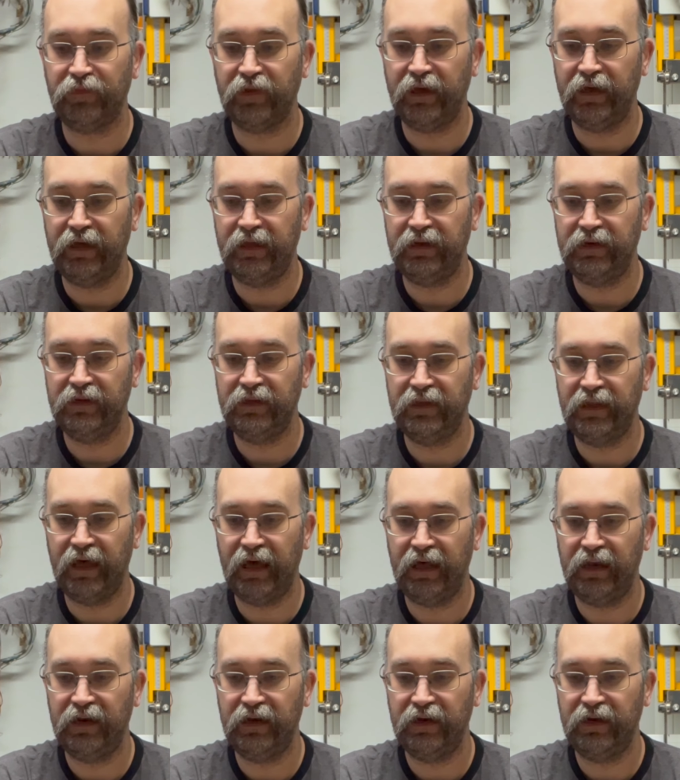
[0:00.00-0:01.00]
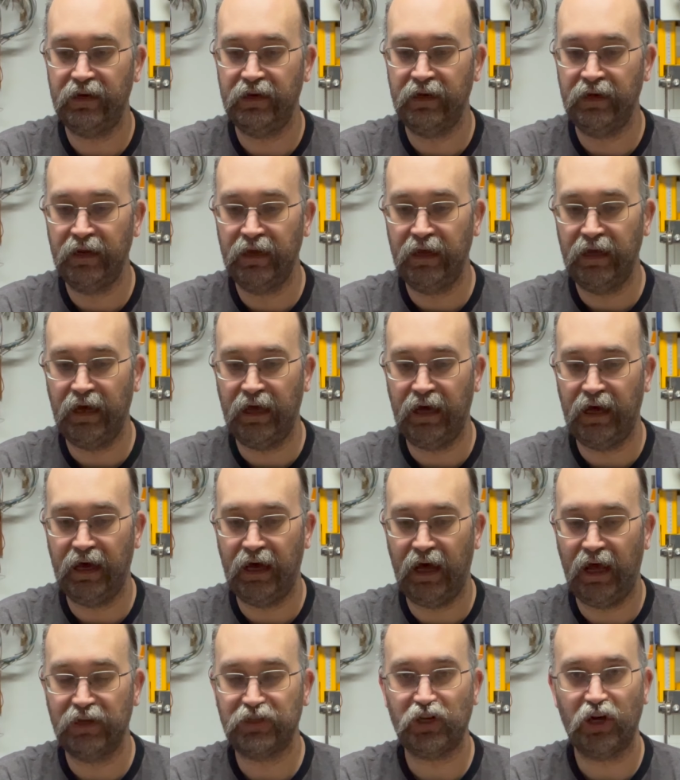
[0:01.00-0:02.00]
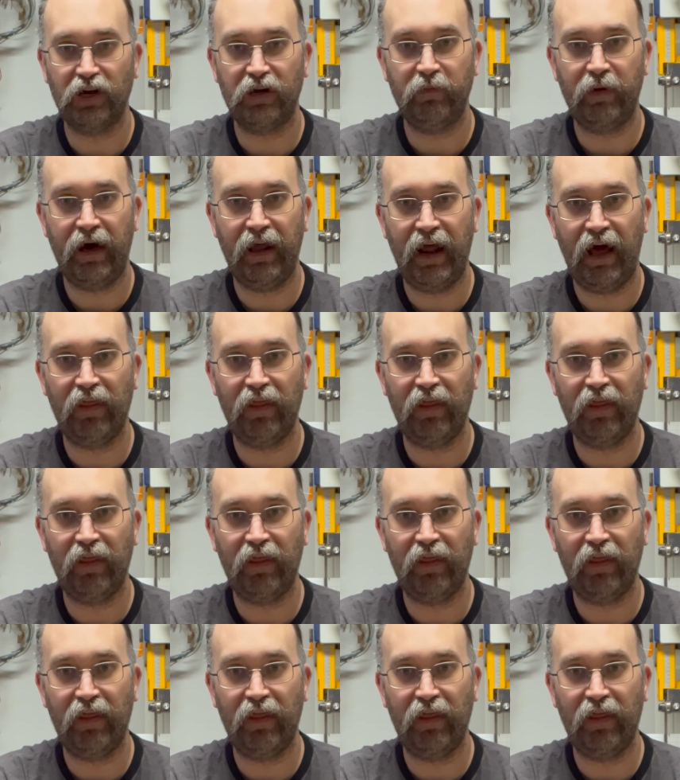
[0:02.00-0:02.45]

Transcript: and then I'll talk about